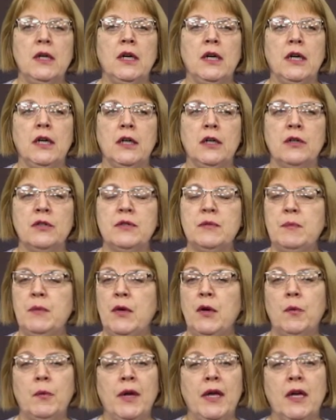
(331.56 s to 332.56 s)
Uh, it's been
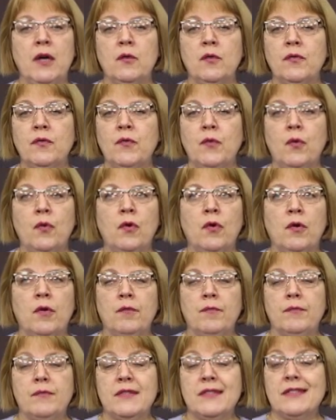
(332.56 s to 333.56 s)
around for
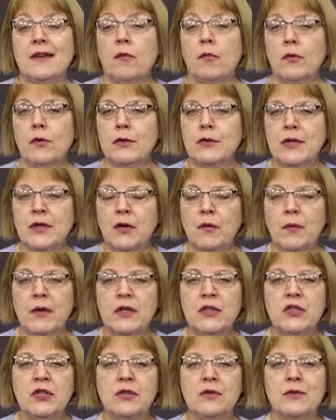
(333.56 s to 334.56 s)
several
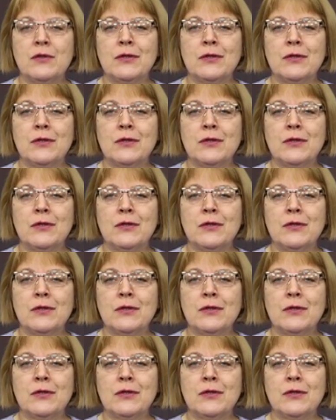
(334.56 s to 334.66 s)
generations,